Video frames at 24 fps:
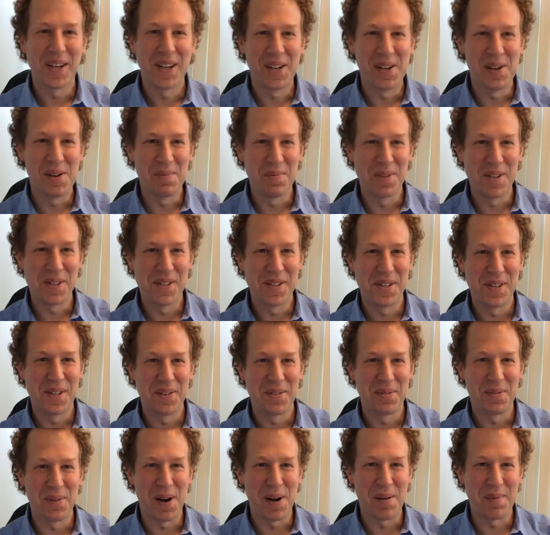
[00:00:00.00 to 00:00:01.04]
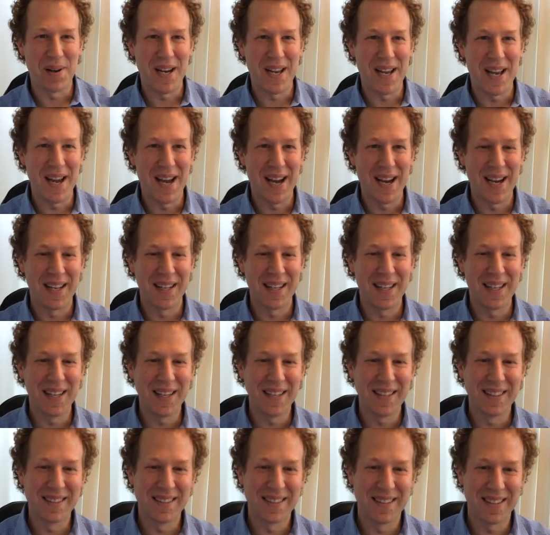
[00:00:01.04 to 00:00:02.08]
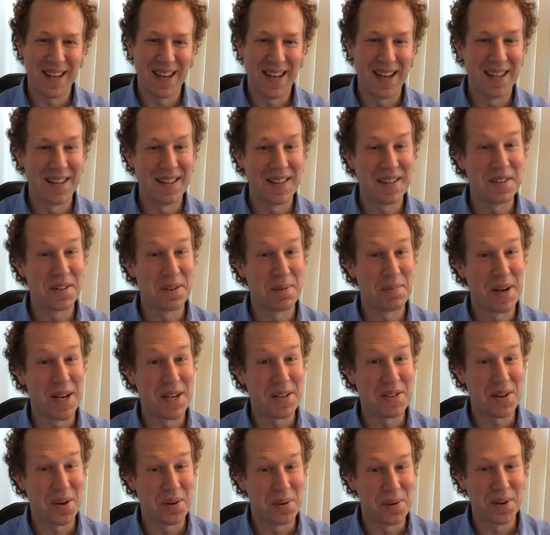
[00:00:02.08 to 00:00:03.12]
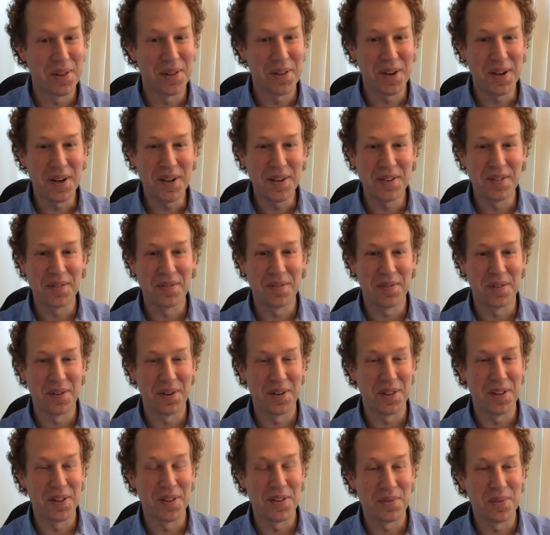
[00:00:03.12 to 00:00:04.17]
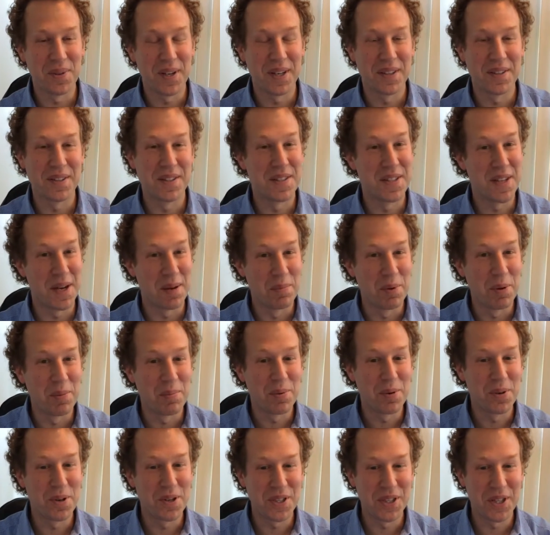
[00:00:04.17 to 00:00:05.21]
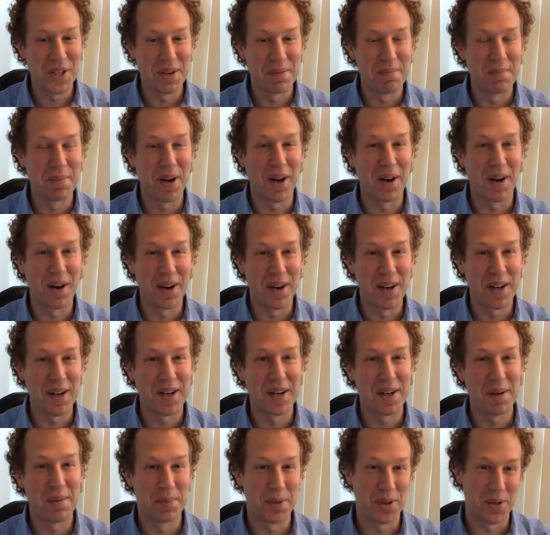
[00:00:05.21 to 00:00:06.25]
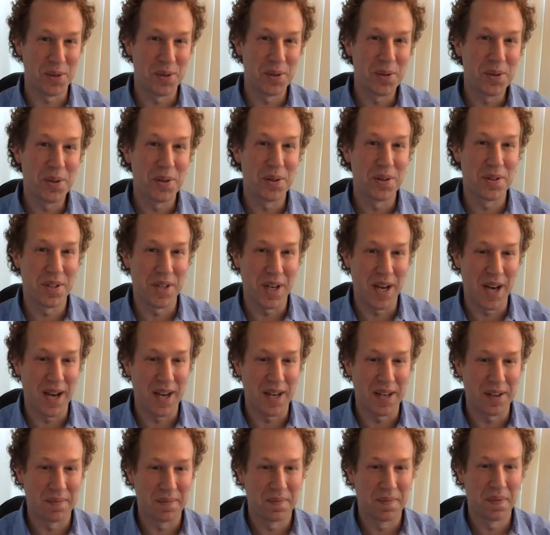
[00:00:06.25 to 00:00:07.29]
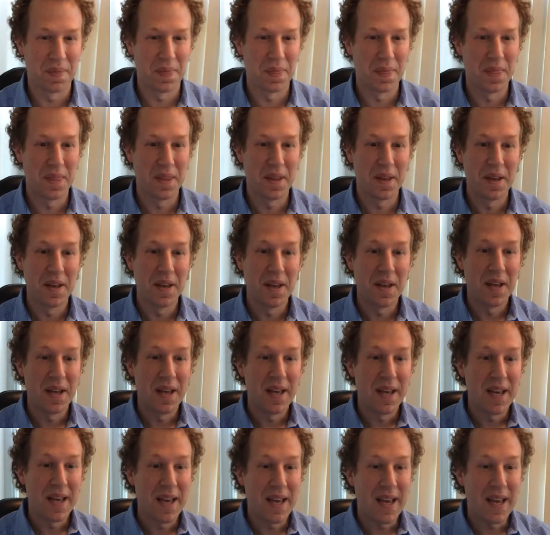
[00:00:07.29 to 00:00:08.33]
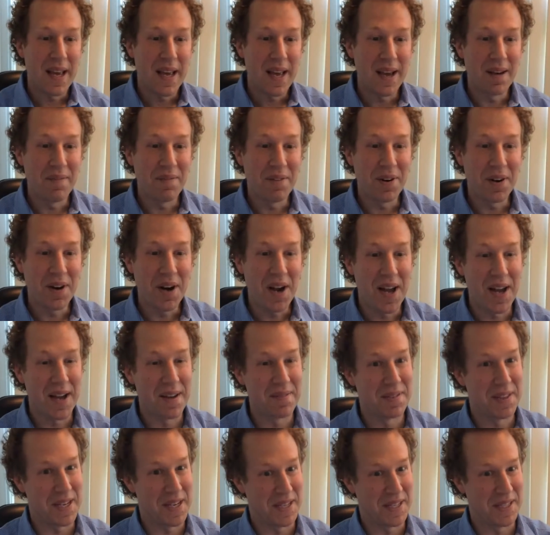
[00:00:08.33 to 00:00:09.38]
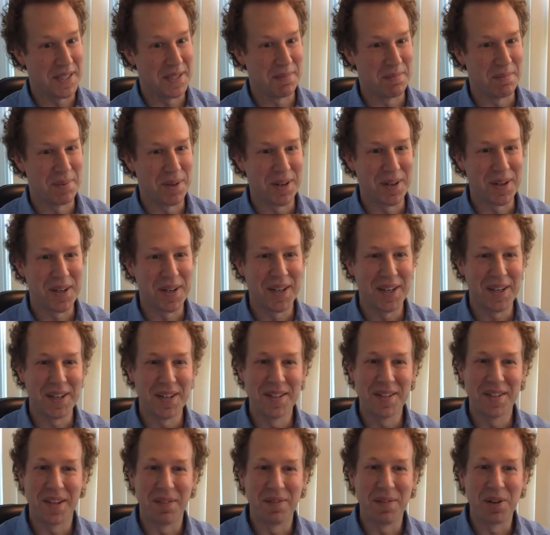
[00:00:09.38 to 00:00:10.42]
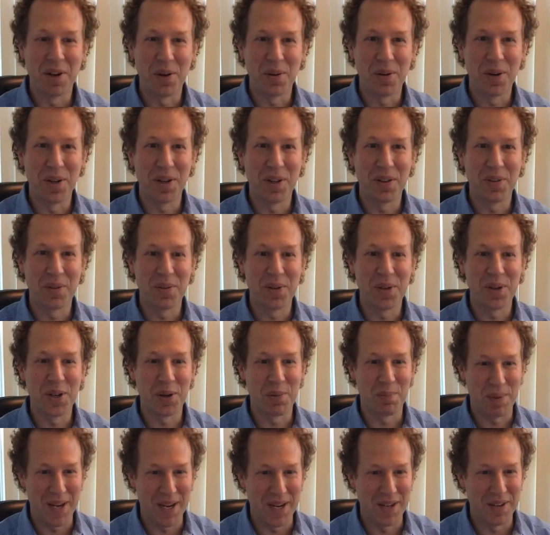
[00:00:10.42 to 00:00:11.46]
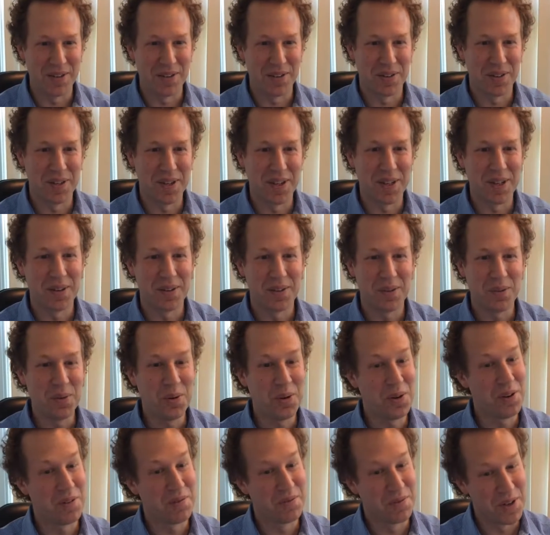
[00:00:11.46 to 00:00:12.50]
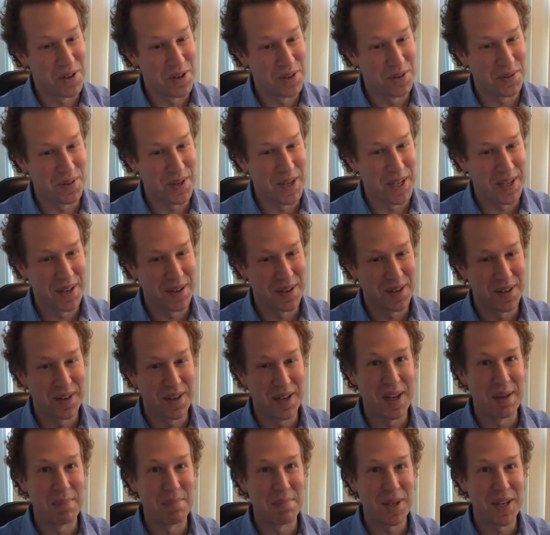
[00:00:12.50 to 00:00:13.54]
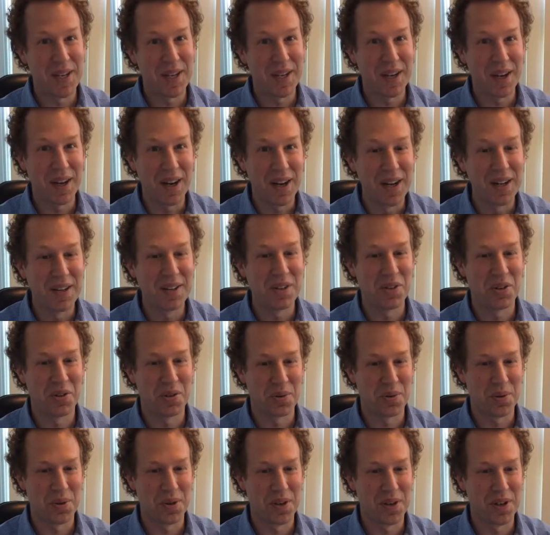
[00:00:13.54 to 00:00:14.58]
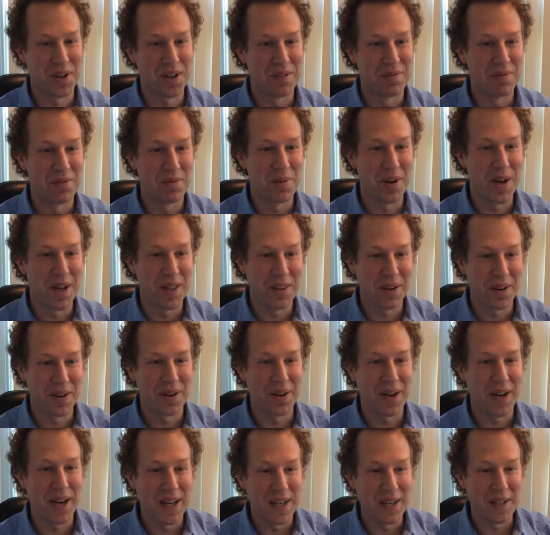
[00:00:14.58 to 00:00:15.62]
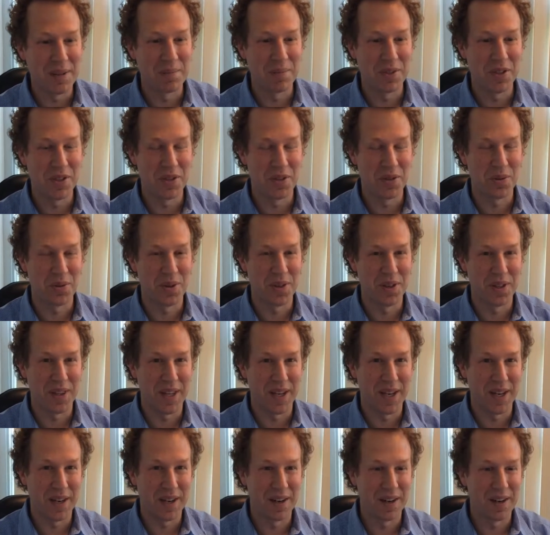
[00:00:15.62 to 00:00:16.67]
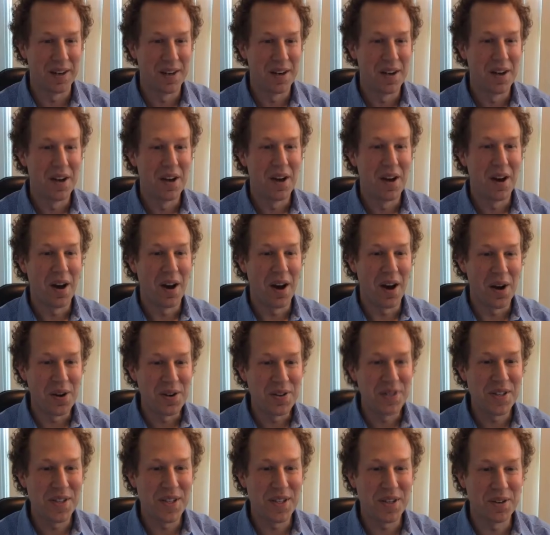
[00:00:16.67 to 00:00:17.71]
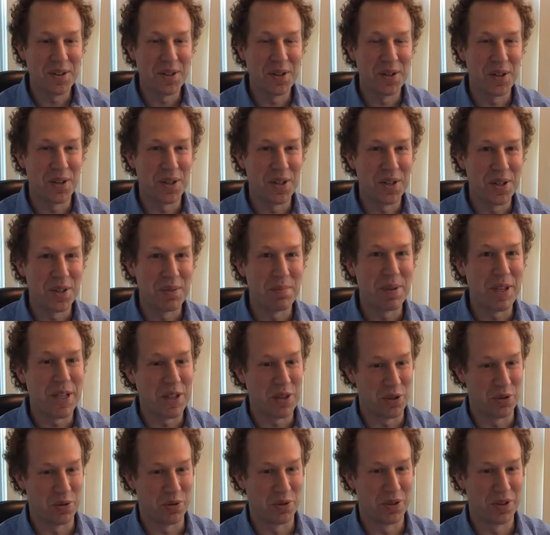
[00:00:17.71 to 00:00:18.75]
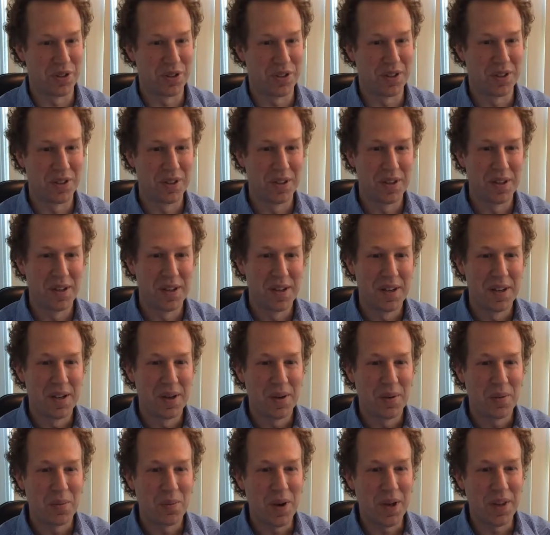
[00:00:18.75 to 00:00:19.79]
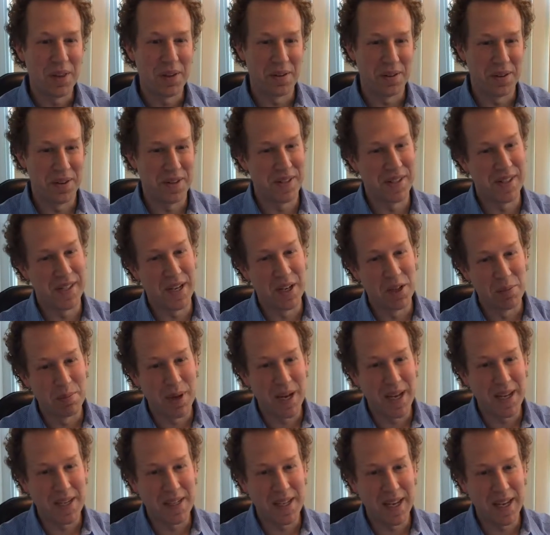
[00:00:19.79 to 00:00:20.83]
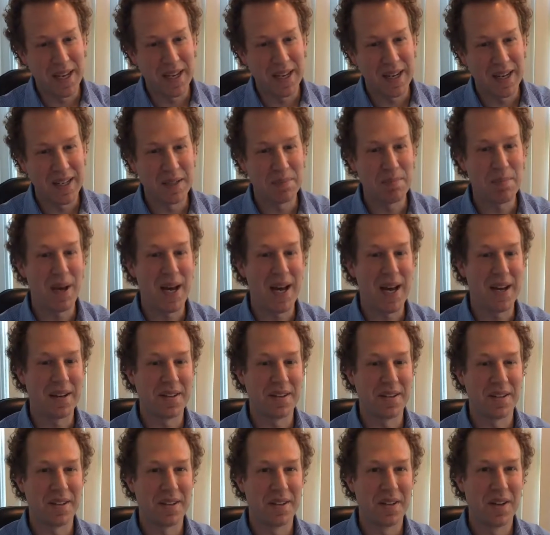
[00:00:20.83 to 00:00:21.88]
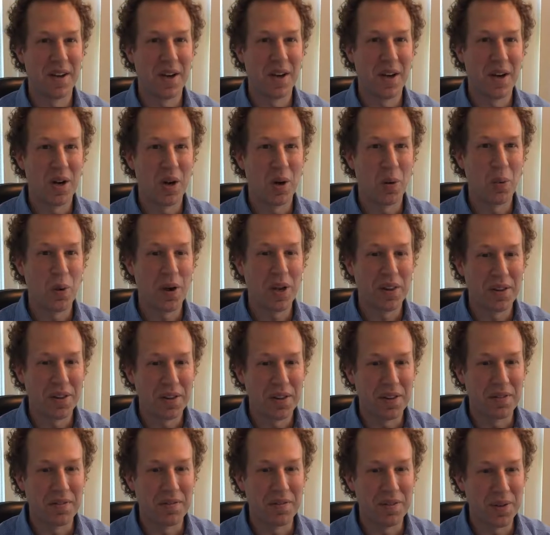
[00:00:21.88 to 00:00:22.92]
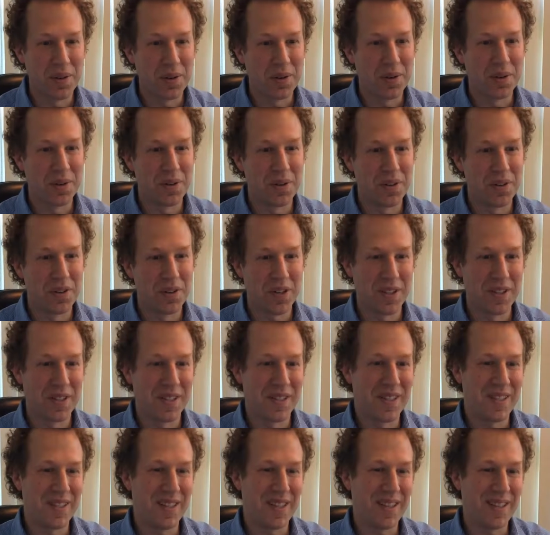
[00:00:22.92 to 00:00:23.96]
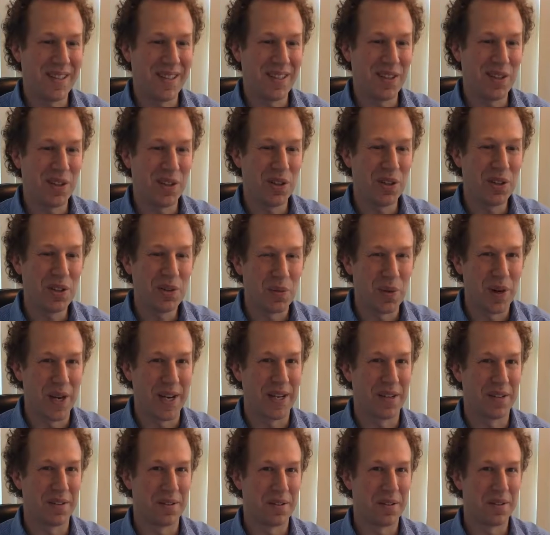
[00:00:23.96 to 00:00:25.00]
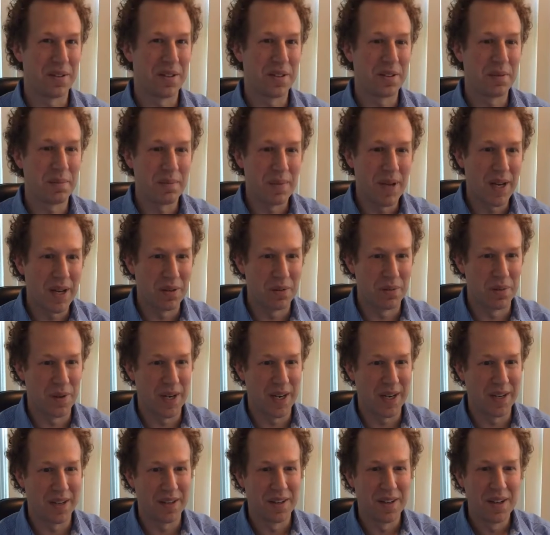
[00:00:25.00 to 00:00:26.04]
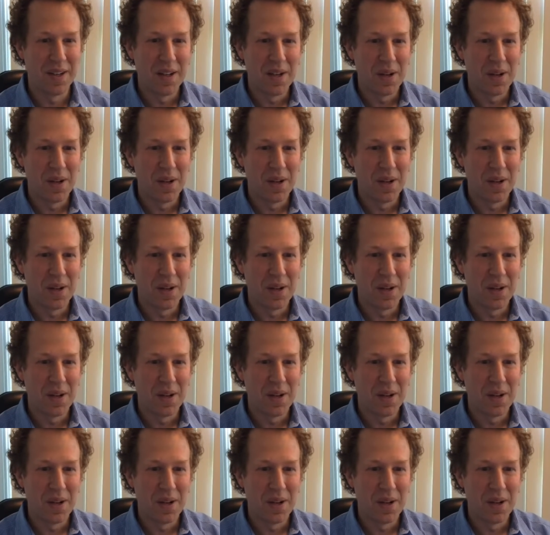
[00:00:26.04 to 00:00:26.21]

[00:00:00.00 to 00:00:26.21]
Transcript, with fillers: Shalom, this is Rabbi Alex, and these are my Torah thoughts for this week's double portion B'har Bechukotai. Ever have the experience of going through your pantry or refrigerator and being unsure of whether items stored there are still good to be used? Whether the sell by date has passed, or whether the food just doesn't look right or smell right,